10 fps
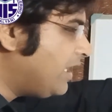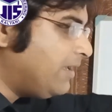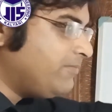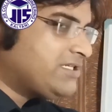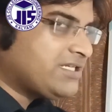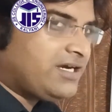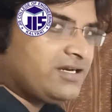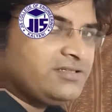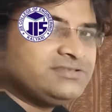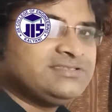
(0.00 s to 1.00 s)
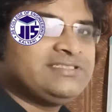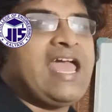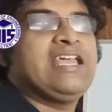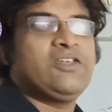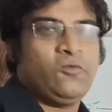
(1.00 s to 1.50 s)
emitter.
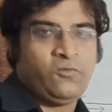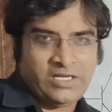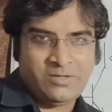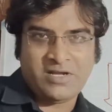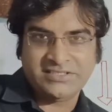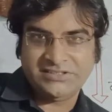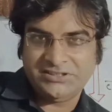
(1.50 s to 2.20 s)
Thank you very much.